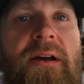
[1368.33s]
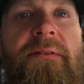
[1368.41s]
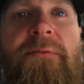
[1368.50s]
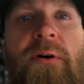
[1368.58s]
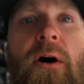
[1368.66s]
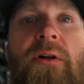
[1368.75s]
and
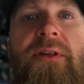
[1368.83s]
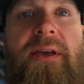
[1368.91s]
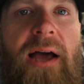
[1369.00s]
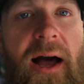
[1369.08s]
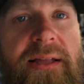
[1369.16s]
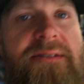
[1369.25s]
for all the
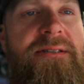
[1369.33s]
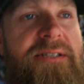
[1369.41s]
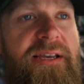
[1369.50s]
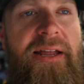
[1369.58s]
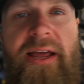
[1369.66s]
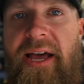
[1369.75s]
guidance
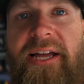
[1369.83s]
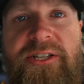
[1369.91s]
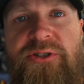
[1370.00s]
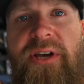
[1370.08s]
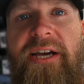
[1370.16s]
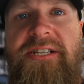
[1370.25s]
and
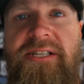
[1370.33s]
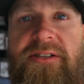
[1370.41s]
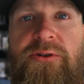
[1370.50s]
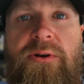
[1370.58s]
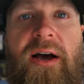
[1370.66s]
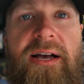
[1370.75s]
education that
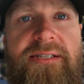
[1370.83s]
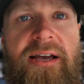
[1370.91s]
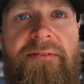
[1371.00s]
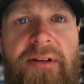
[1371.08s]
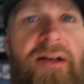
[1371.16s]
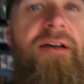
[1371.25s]
you guys
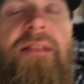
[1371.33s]
have